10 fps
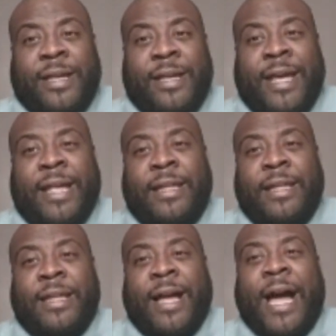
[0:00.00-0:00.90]

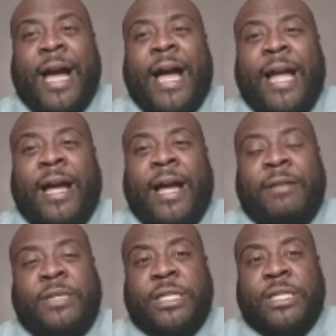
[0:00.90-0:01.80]
And
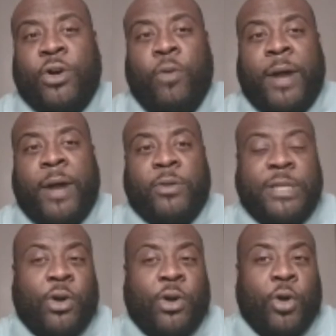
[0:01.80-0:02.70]
I just hope I don't
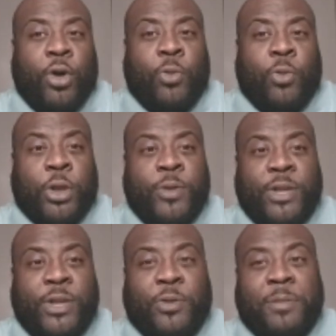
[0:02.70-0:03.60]
see Hulk Hogan walk through
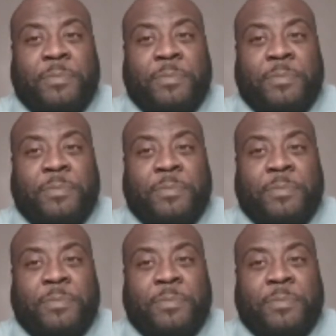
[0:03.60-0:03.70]
that door.